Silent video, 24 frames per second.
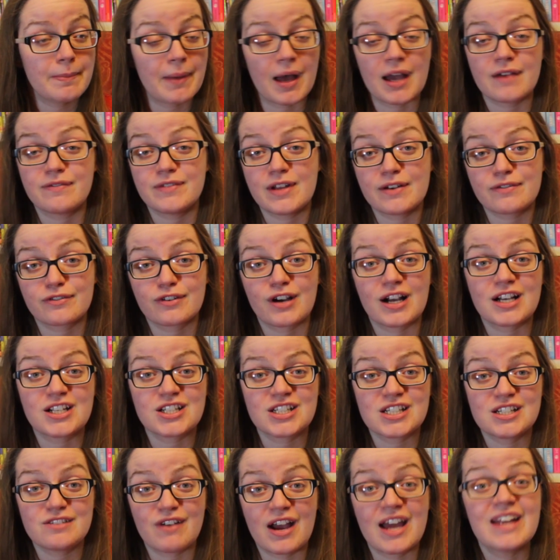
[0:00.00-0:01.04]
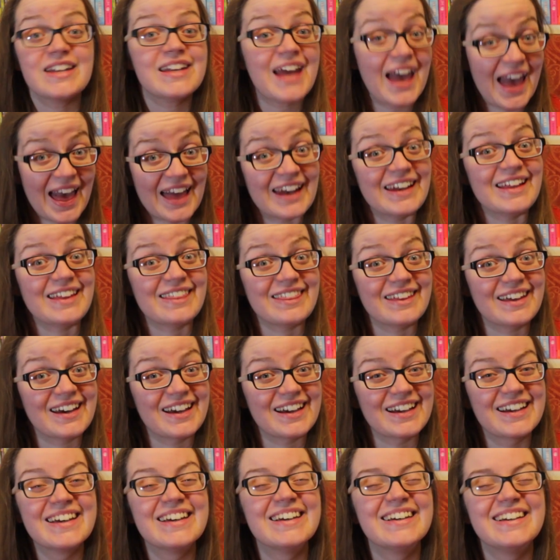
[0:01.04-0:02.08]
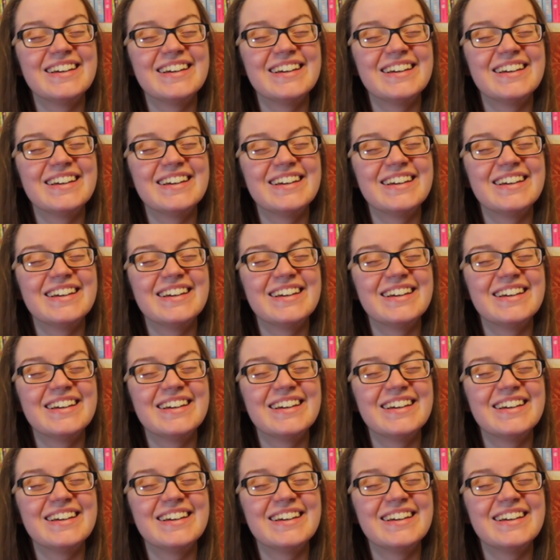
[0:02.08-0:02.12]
but I've never actually read anything.